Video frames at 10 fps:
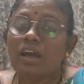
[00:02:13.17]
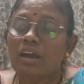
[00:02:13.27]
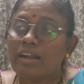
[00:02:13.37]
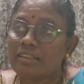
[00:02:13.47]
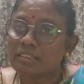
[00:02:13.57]

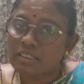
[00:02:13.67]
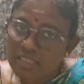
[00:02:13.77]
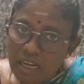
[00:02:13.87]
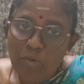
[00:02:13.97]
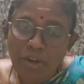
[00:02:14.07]
And
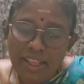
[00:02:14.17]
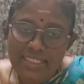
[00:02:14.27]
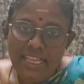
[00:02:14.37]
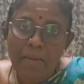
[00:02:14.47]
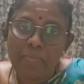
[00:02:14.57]
still more
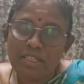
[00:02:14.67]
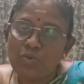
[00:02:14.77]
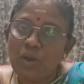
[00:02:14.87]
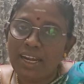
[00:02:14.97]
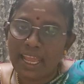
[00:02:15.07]
examples,
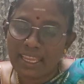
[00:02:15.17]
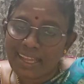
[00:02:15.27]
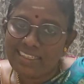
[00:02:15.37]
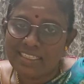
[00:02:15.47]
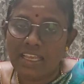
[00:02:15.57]
what I
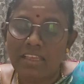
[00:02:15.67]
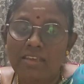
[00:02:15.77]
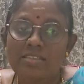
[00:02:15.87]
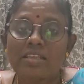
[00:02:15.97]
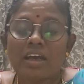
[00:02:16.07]
can say
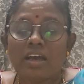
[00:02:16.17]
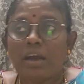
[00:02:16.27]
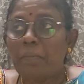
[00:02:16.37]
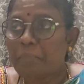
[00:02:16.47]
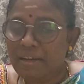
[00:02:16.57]
is
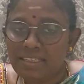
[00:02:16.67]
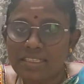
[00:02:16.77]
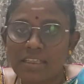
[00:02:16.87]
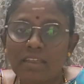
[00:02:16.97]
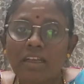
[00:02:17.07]
a
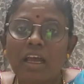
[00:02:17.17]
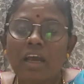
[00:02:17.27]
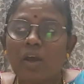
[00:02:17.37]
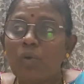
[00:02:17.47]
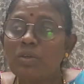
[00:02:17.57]
person
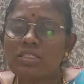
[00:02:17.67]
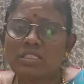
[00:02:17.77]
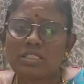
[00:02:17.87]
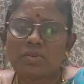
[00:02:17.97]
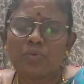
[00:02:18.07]

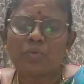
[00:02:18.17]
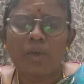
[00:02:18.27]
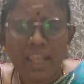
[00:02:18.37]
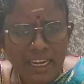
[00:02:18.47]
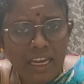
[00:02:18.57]
who's
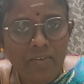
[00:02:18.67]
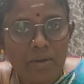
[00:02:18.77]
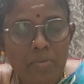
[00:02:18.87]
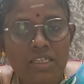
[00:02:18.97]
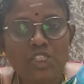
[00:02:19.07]
very
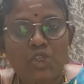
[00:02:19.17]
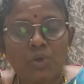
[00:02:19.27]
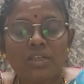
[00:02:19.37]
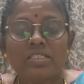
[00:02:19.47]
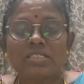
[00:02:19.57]
lovable
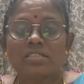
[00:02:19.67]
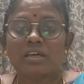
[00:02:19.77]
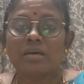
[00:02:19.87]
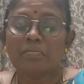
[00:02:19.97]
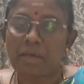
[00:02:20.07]
to his
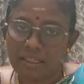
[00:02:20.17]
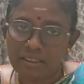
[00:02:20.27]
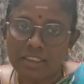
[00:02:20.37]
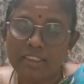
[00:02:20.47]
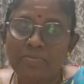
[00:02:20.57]

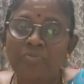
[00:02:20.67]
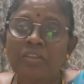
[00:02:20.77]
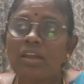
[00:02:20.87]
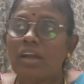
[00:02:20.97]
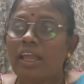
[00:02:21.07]
mother,
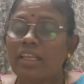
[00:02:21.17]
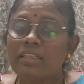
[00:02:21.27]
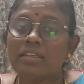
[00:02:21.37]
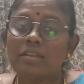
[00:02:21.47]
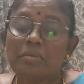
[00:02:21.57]

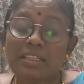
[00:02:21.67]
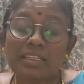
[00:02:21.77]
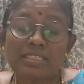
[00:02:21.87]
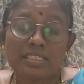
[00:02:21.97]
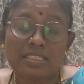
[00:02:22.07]
and the
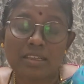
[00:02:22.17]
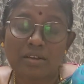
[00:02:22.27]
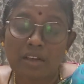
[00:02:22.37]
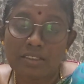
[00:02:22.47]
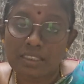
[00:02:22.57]
mother is
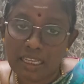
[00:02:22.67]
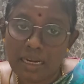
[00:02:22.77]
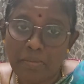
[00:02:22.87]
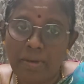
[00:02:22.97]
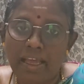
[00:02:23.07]
a
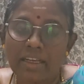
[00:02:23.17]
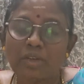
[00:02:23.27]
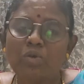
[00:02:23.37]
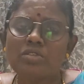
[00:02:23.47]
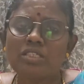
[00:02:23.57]
single parent
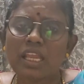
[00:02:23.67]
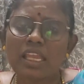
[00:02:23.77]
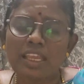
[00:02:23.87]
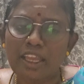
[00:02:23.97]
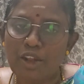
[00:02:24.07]
who's
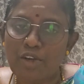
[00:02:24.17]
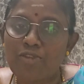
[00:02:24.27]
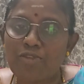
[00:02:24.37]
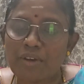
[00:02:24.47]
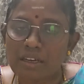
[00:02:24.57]
taking care of
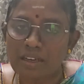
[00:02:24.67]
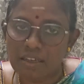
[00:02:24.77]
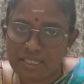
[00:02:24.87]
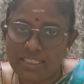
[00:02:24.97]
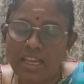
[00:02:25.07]

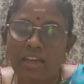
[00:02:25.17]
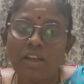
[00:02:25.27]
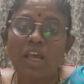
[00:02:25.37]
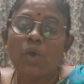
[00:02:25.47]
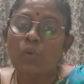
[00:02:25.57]
her son
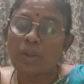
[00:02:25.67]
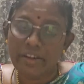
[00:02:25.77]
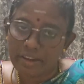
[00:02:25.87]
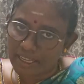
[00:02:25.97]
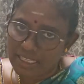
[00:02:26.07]

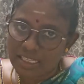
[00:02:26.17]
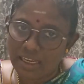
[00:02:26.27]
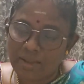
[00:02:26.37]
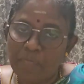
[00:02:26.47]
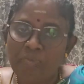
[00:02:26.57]
very nicely.